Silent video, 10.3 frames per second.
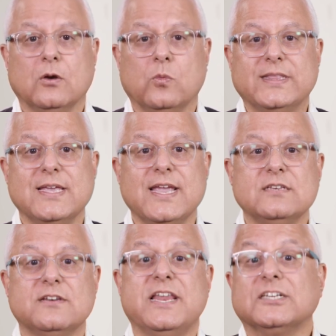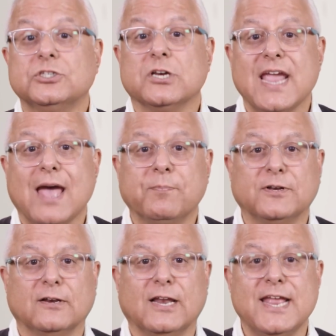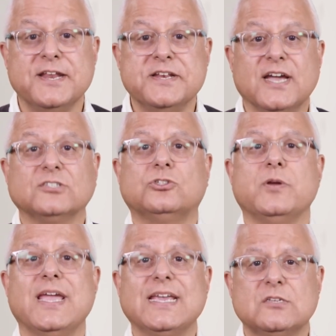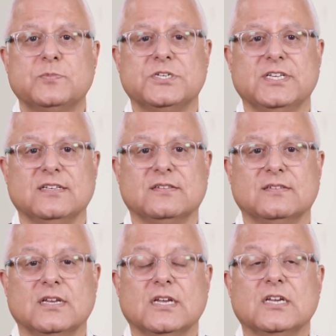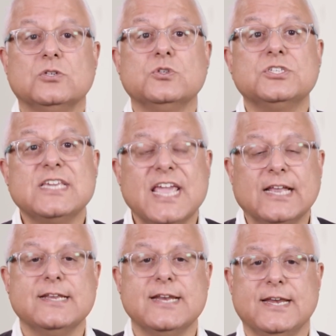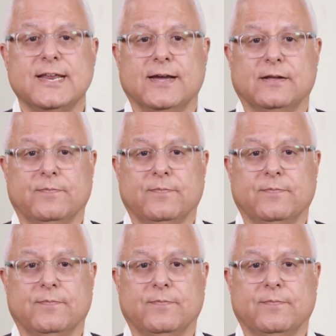with the intellectual capital and industry expertise to scale in India.